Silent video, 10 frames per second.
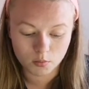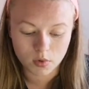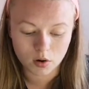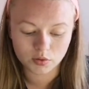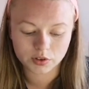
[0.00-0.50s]

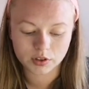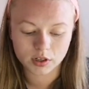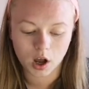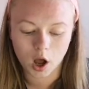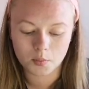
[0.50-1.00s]

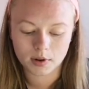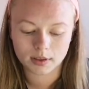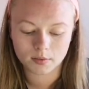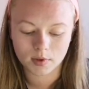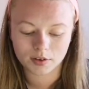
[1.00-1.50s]
Most
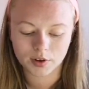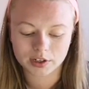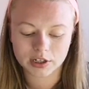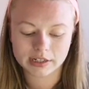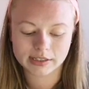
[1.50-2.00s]
complicated. Next
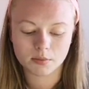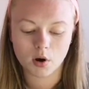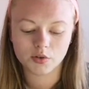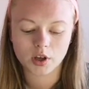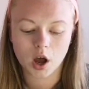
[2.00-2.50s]
question is the
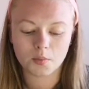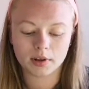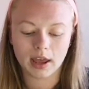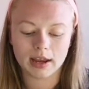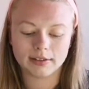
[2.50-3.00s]
most
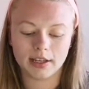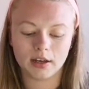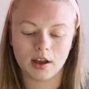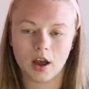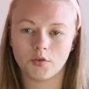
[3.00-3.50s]
complicated
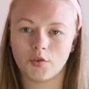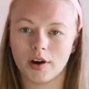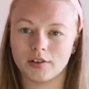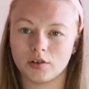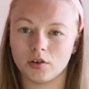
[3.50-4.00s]
thing I have
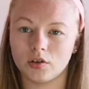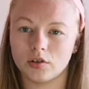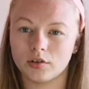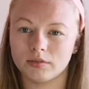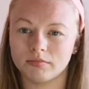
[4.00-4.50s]
tried to
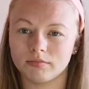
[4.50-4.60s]
cook.